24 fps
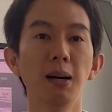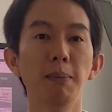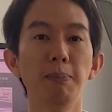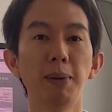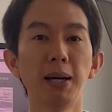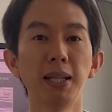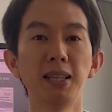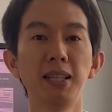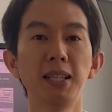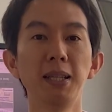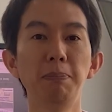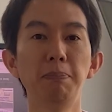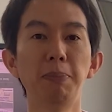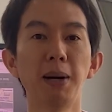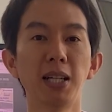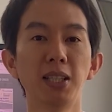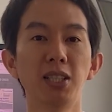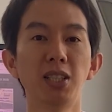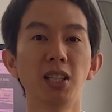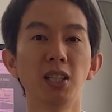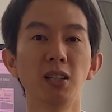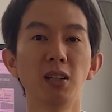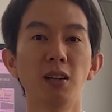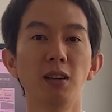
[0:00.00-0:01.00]
A monthly
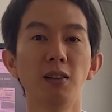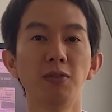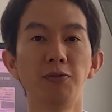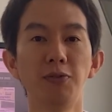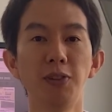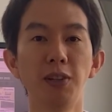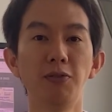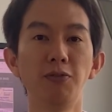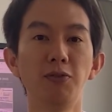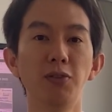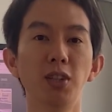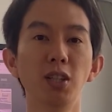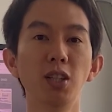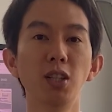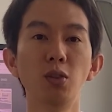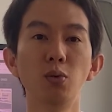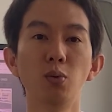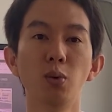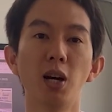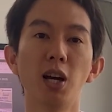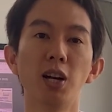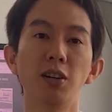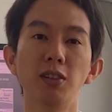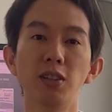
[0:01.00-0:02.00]
budget of $50 to
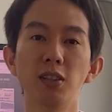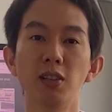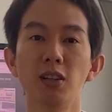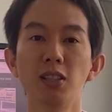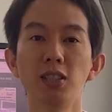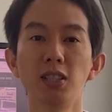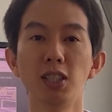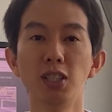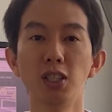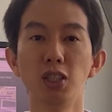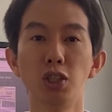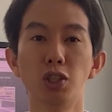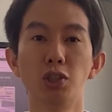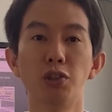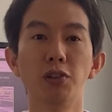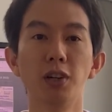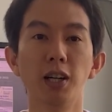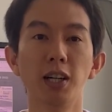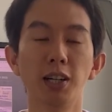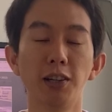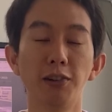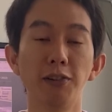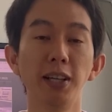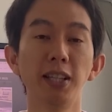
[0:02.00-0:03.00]
$100 is
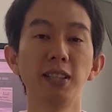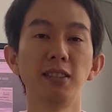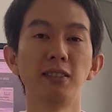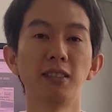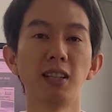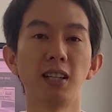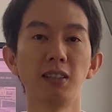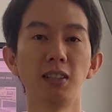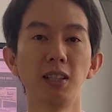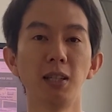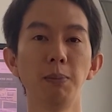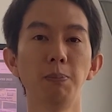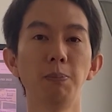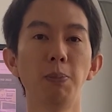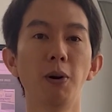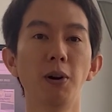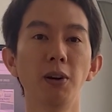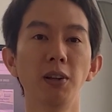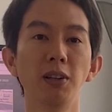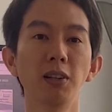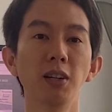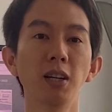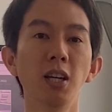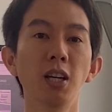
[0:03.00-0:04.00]
a great starting
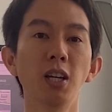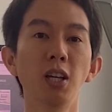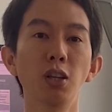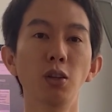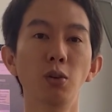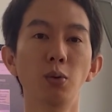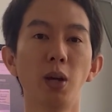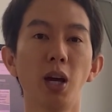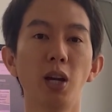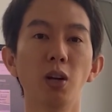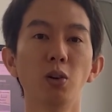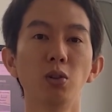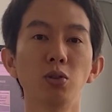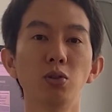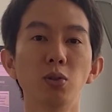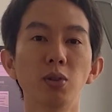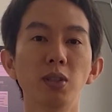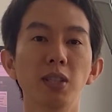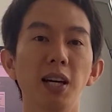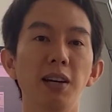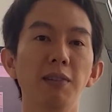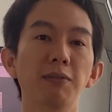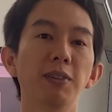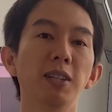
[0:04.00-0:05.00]
point. You can
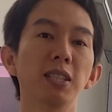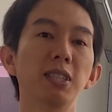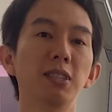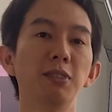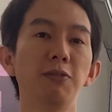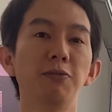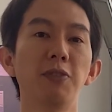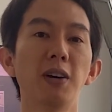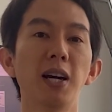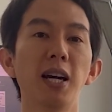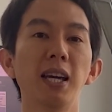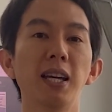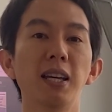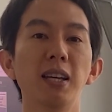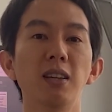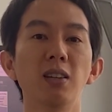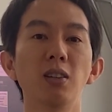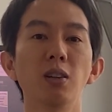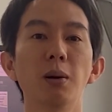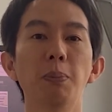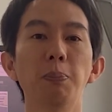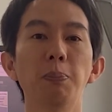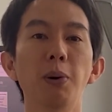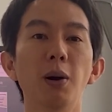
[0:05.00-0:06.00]
also diversify
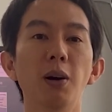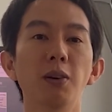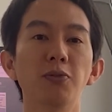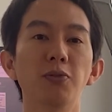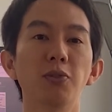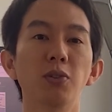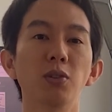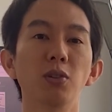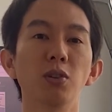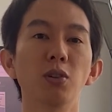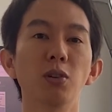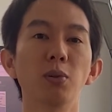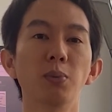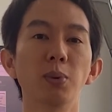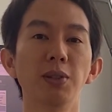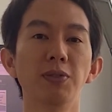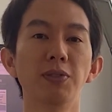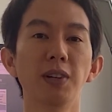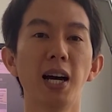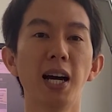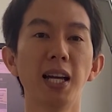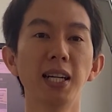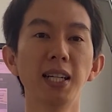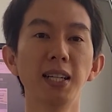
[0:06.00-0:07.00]
your portfolio
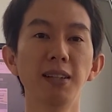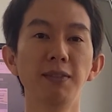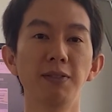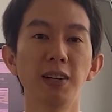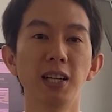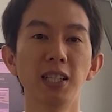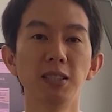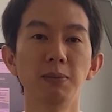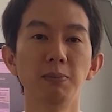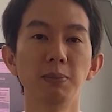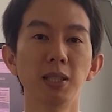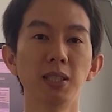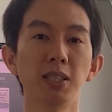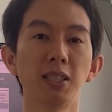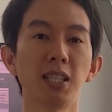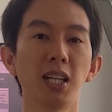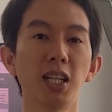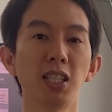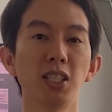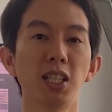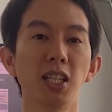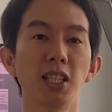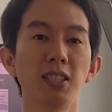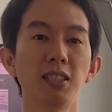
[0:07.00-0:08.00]
with other investments
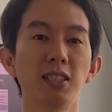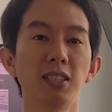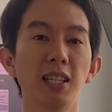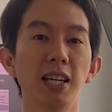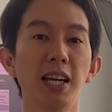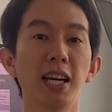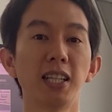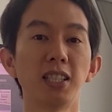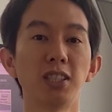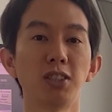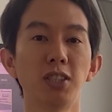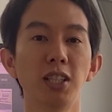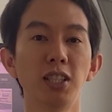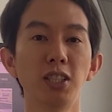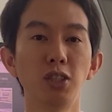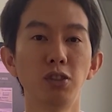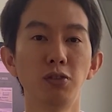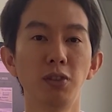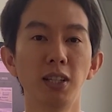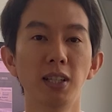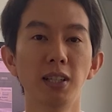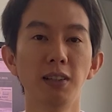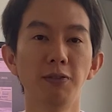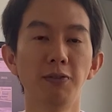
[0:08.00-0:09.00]
such as
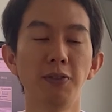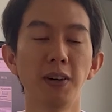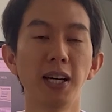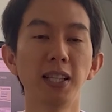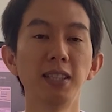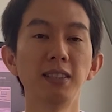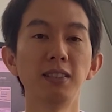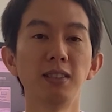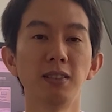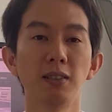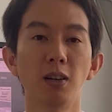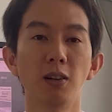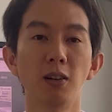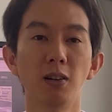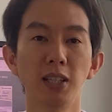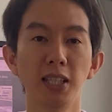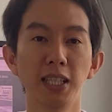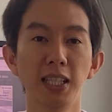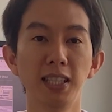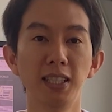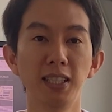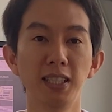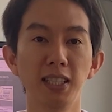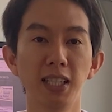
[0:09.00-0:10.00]
exchange-traded funds or
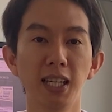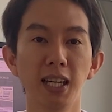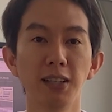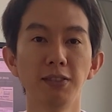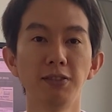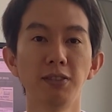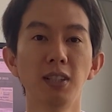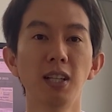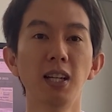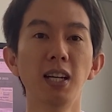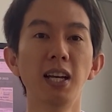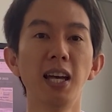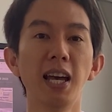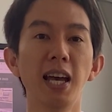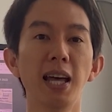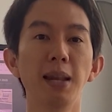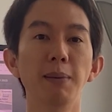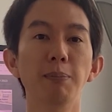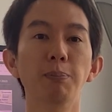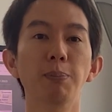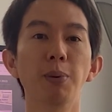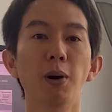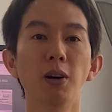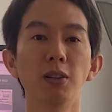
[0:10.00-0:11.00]
ETFs
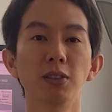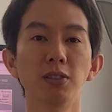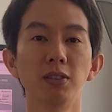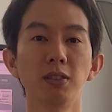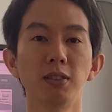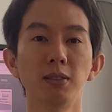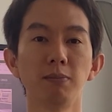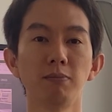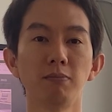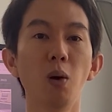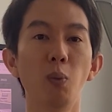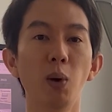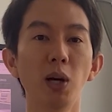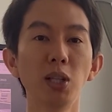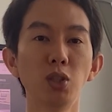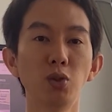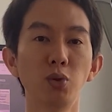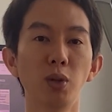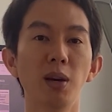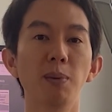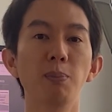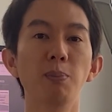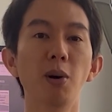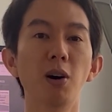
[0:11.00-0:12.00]
and bonds. Once
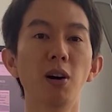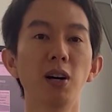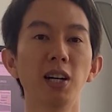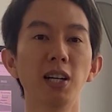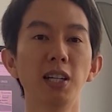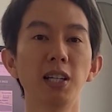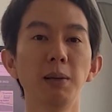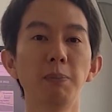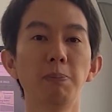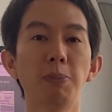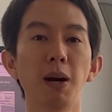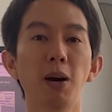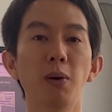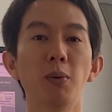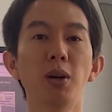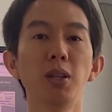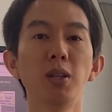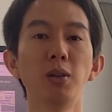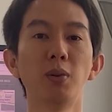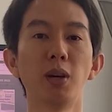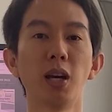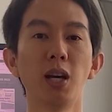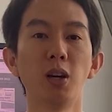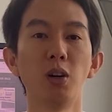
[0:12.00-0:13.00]
you have more earning
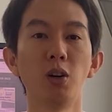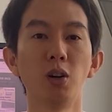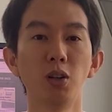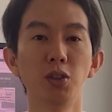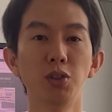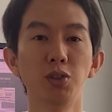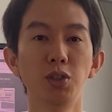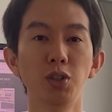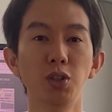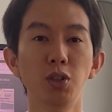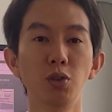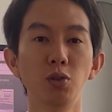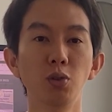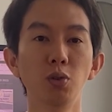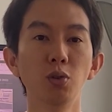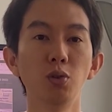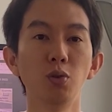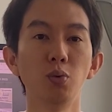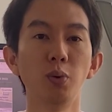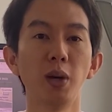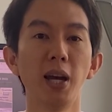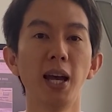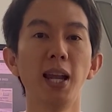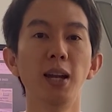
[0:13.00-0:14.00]
power, you can continue
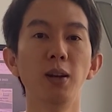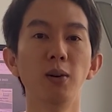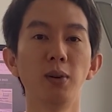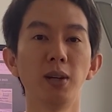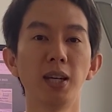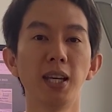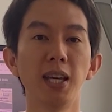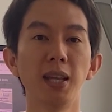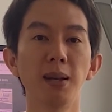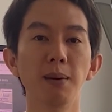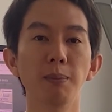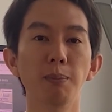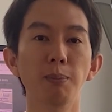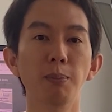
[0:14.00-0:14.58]
to allocate